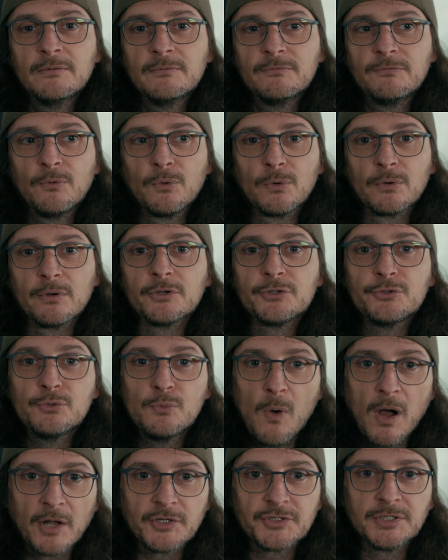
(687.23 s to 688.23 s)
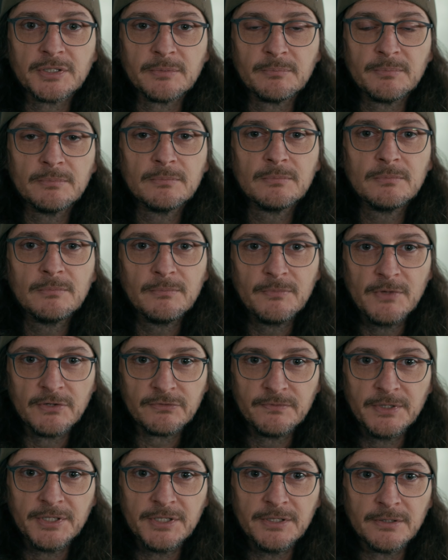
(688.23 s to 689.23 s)
for you watching
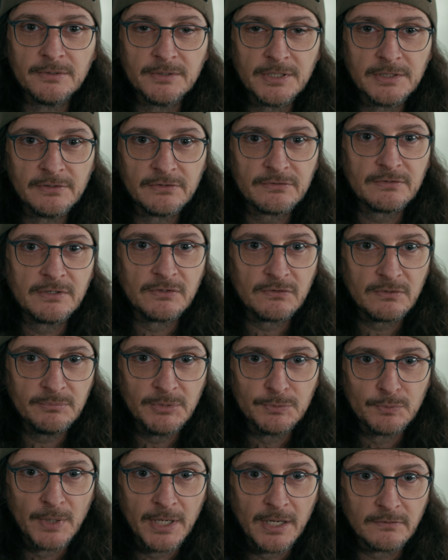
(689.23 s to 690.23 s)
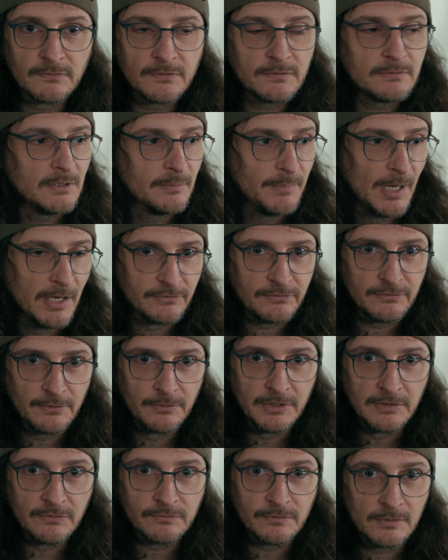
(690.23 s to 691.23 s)
this video and listening to me rant about
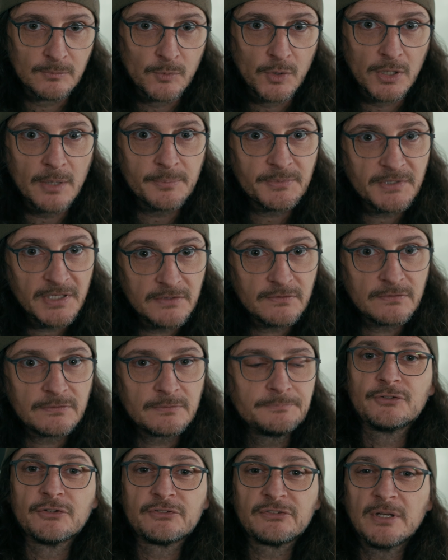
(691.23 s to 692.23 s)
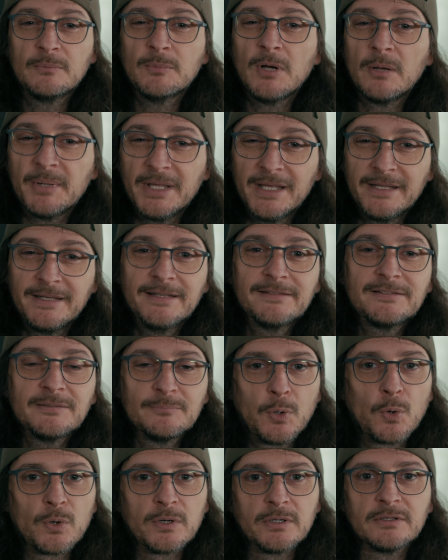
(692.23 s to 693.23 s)
Sony's firmware updates. To sum up, it is
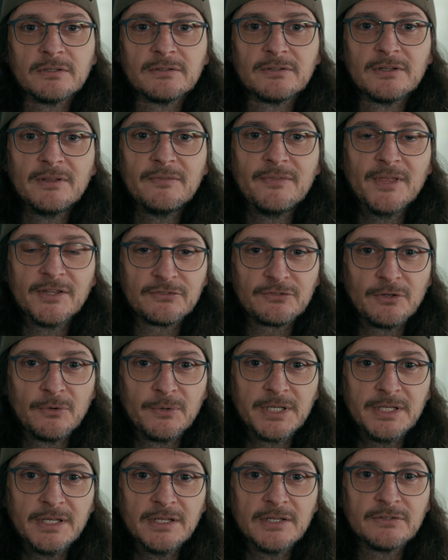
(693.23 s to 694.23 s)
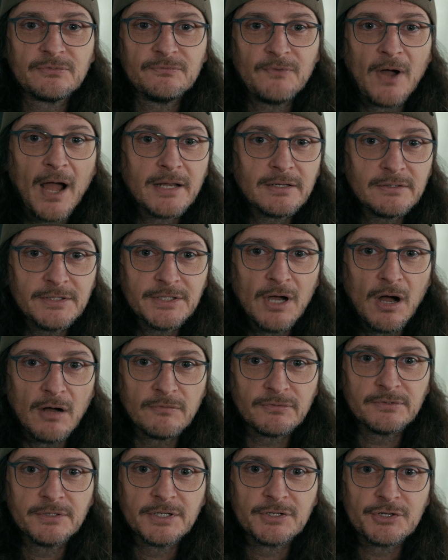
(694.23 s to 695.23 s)
important that Sony is finally
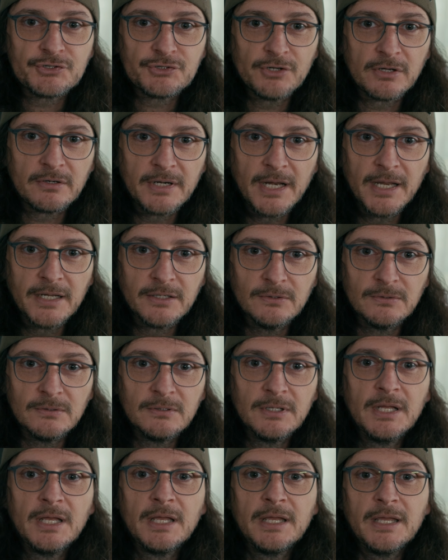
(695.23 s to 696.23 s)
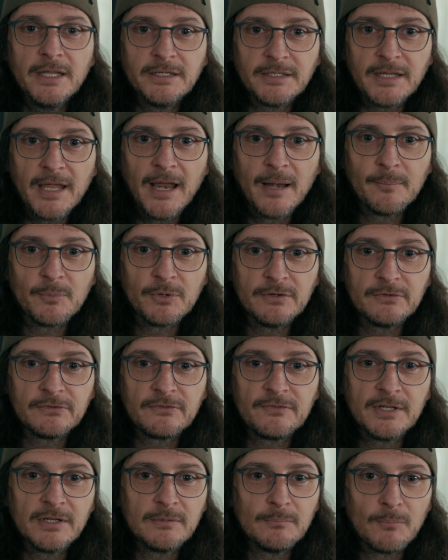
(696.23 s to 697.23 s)
offering shutter angle in
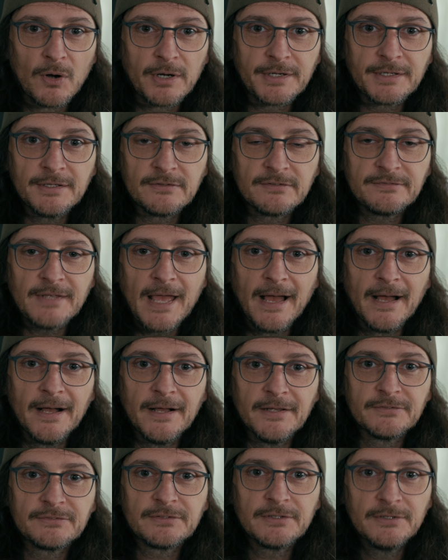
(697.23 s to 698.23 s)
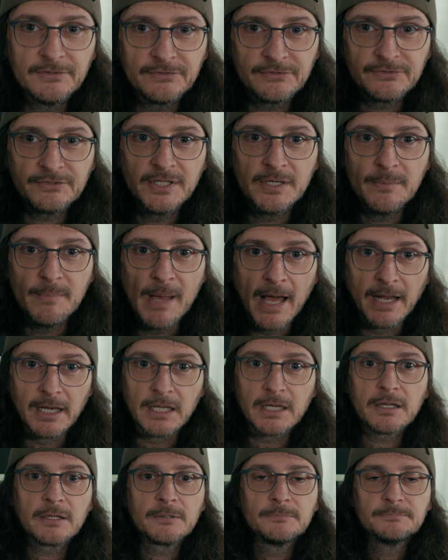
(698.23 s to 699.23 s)
cameras that it markets as
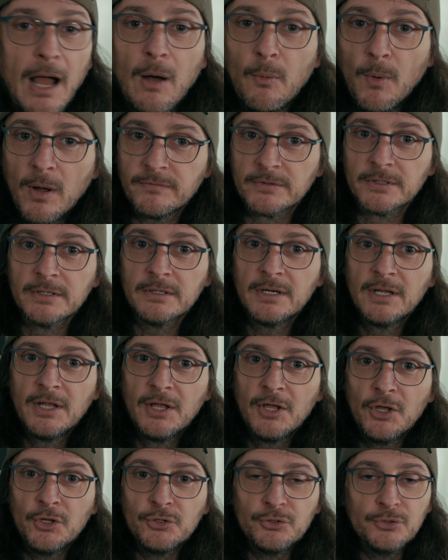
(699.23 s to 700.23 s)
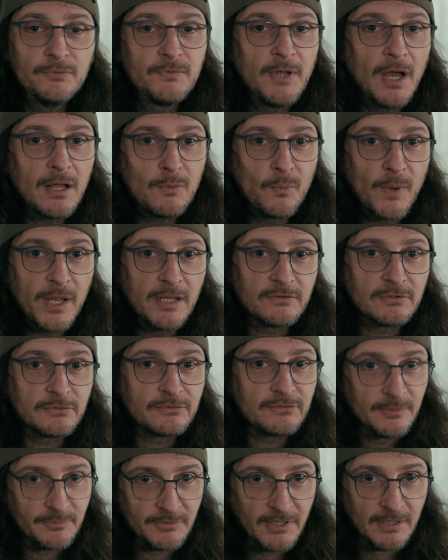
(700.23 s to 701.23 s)
cinematic. However, you've got to wait till
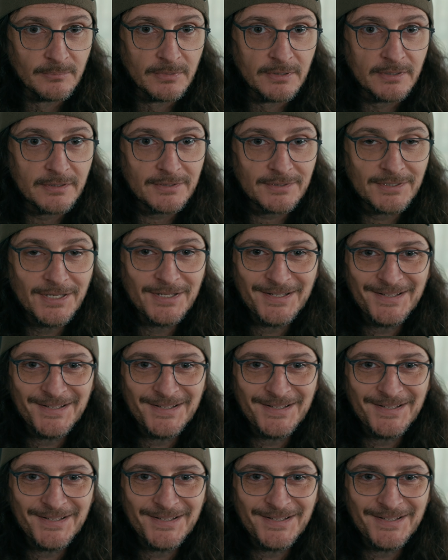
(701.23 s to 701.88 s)
September.